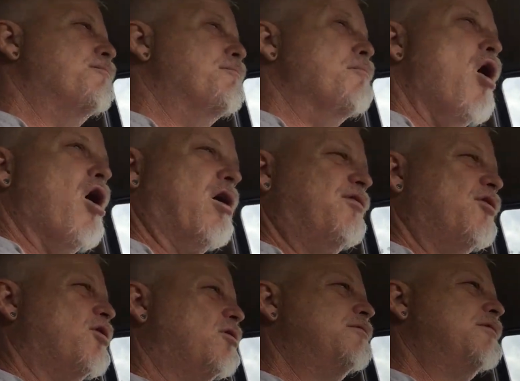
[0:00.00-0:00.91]

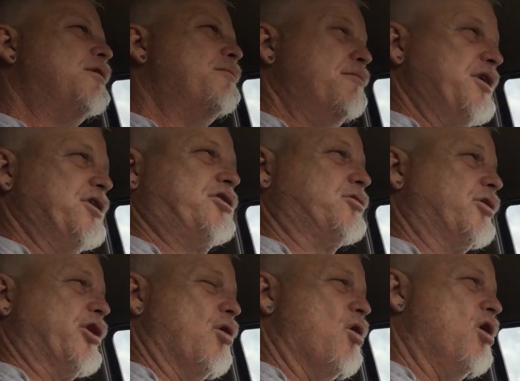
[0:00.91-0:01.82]
Marvel
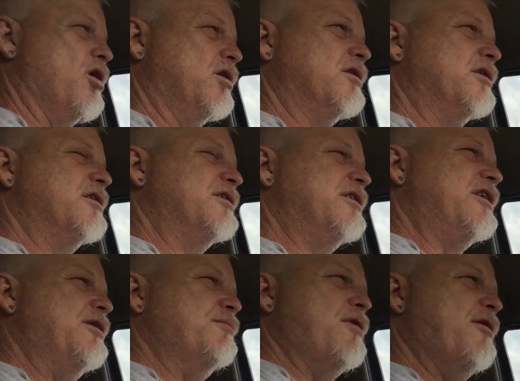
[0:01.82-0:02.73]
mystery oil
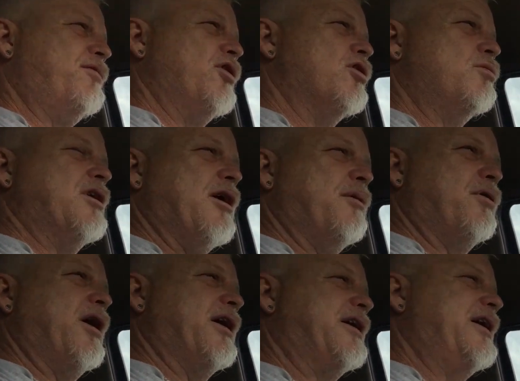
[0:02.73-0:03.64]
in my fuel when I
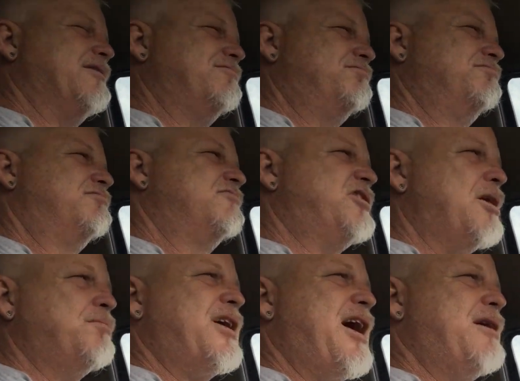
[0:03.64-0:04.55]
break in.
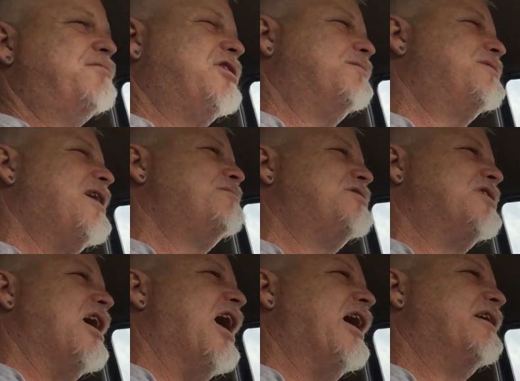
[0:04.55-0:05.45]
Sometimes, sometimes
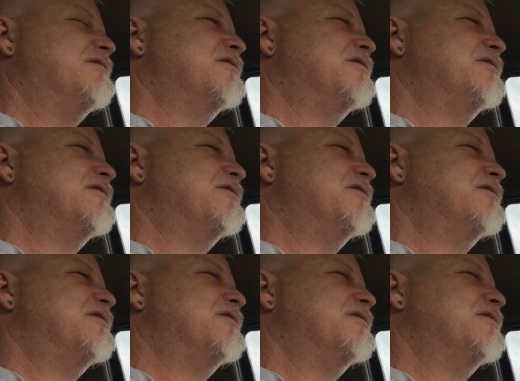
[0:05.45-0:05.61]
not.